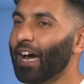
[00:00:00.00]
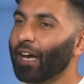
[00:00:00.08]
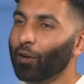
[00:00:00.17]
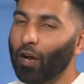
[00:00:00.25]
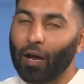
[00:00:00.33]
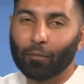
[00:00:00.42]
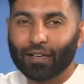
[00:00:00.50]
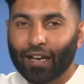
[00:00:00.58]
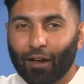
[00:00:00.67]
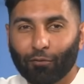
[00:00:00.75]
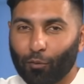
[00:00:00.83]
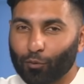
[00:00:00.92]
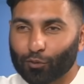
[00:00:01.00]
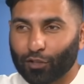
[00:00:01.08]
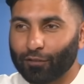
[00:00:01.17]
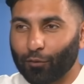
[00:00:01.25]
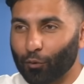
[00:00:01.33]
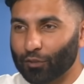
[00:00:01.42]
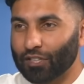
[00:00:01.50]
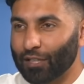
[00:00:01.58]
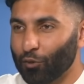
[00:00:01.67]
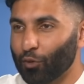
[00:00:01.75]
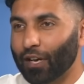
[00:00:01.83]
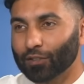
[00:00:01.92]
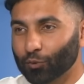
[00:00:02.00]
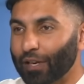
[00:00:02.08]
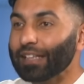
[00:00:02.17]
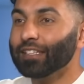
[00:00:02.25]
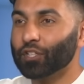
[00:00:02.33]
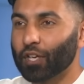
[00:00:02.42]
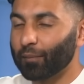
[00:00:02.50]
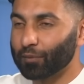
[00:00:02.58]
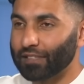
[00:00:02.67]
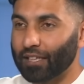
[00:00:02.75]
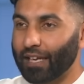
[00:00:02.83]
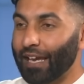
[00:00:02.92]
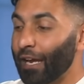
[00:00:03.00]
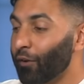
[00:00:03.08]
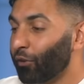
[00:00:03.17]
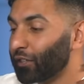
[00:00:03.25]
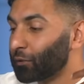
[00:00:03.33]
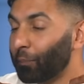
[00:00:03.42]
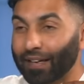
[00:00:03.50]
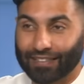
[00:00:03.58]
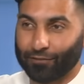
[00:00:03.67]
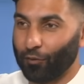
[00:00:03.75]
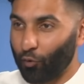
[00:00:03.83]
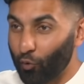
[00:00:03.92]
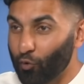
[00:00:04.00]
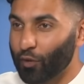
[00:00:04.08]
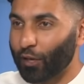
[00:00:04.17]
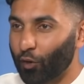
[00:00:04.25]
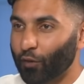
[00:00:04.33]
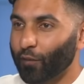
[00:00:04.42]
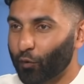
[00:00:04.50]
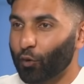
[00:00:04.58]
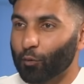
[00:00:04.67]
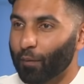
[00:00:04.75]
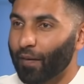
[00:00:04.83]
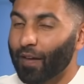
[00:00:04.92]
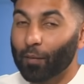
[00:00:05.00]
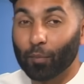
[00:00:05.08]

And I mean, everyone was looking forward to seeing Newcastle in the Champions League, irrespective of who they got in the group.